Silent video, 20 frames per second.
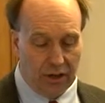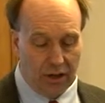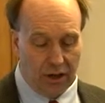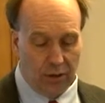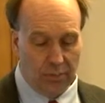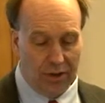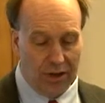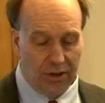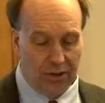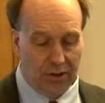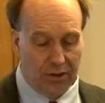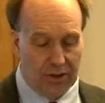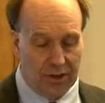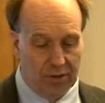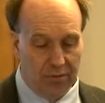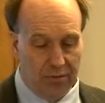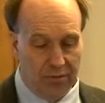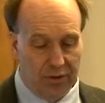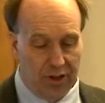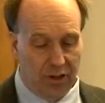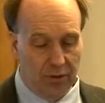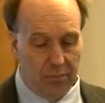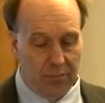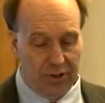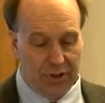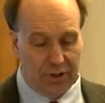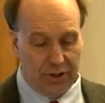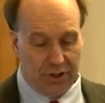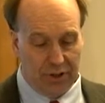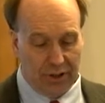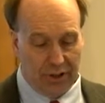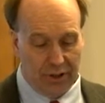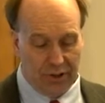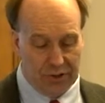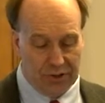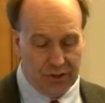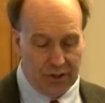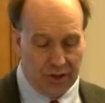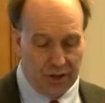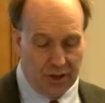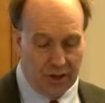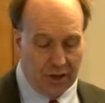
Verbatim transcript: about thin film materials.